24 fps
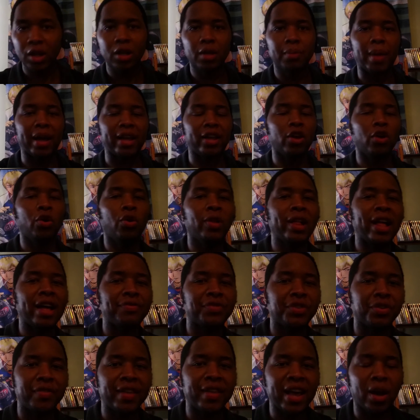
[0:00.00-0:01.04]
My goal
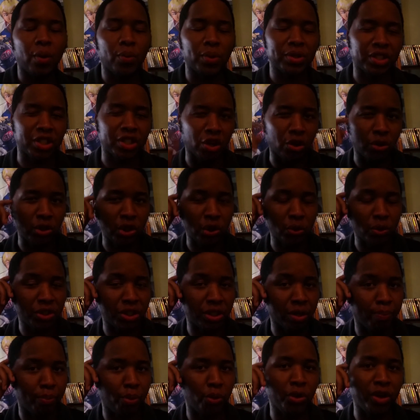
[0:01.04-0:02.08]
after that was to go to a
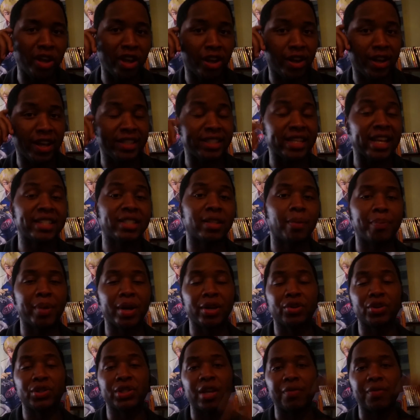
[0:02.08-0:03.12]
Shibuya and take some
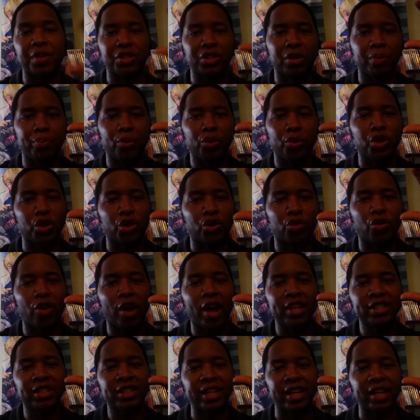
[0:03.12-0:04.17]
pictures of the Shibuya
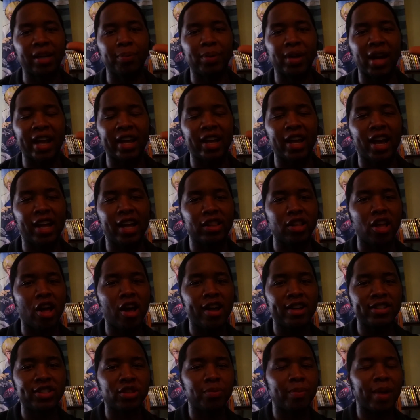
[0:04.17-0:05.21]
crossing, but I got
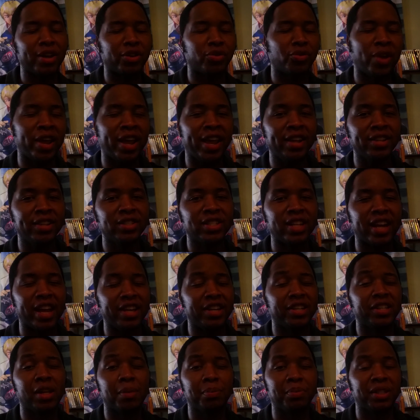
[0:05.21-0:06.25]
lost on my trains and I
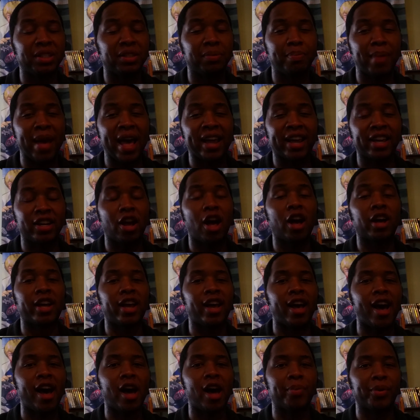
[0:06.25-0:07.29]
ended up just back in
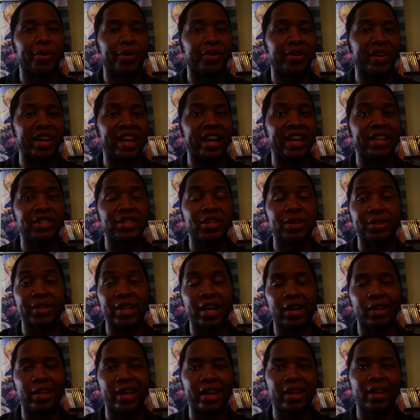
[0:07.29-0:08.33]
Akihabara again. So I was
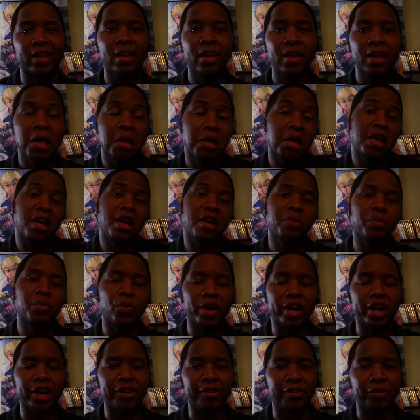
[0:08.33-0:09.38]
kind of like,
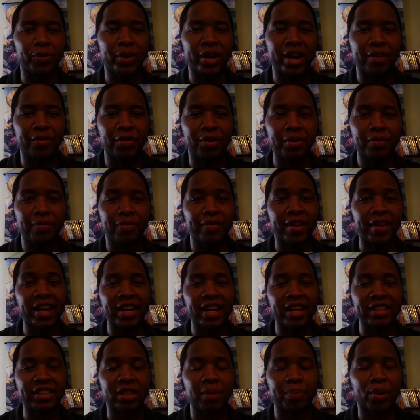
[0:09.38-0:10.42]
whatever, fate,
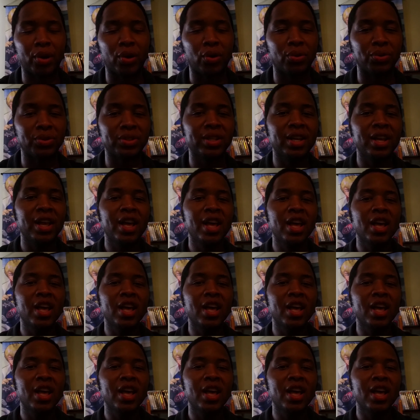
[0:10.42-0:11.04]
I suppose.